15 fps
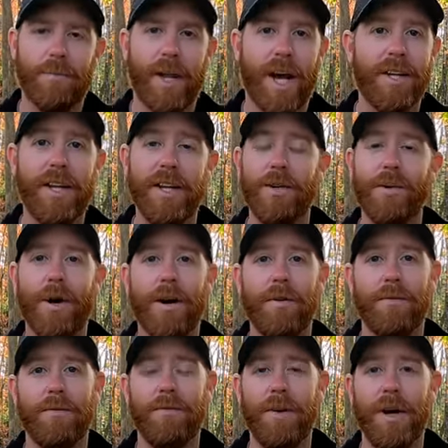I think you'll
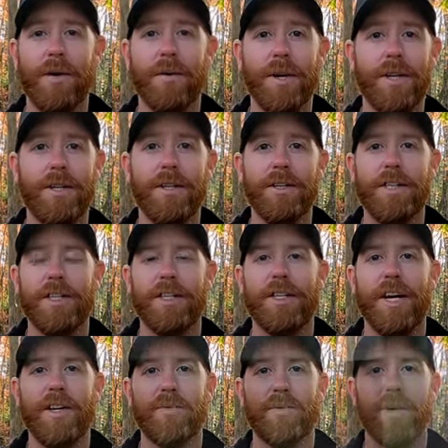have very good
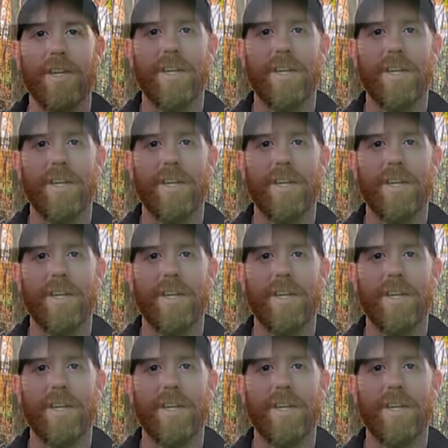success with